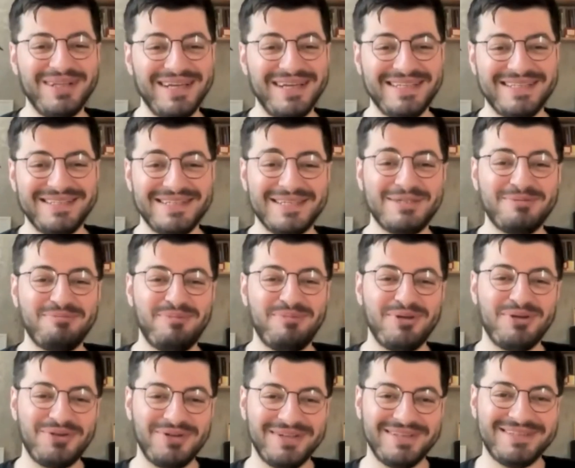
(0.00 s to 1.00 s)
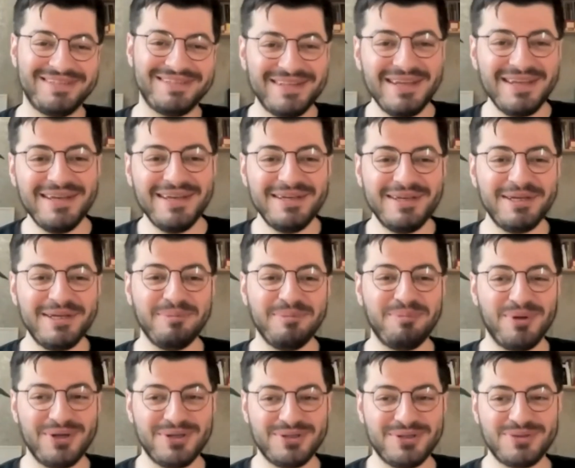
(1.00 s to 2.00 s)
has experienced
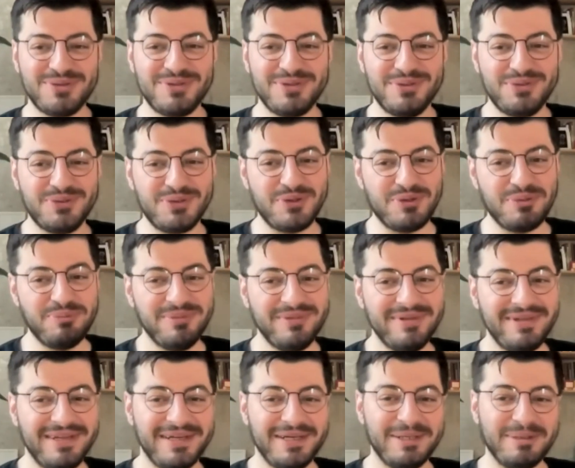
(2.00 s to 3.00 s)
imposter syndrome,